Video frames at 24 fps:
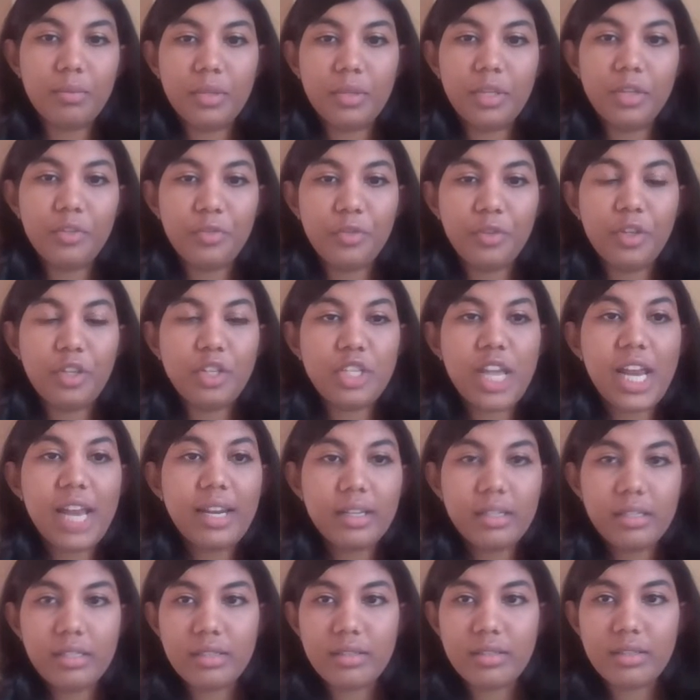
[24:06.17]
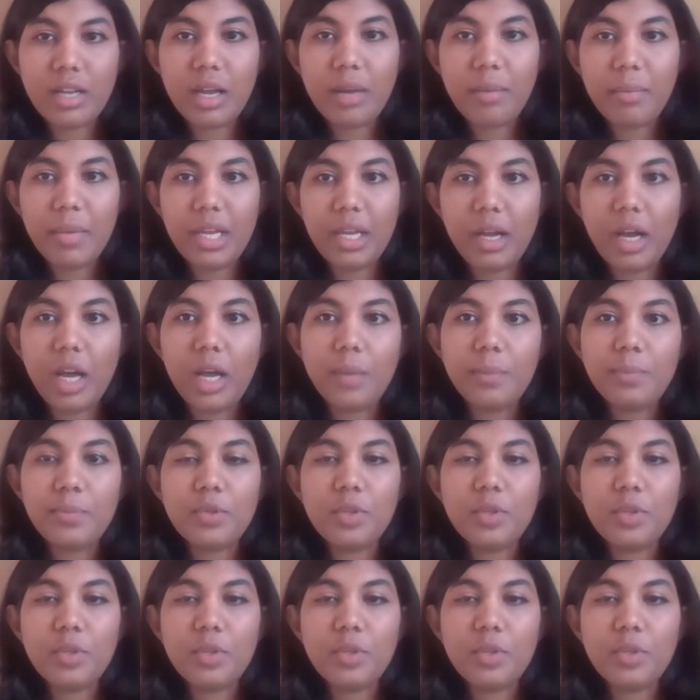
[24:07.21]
different challenges coming up.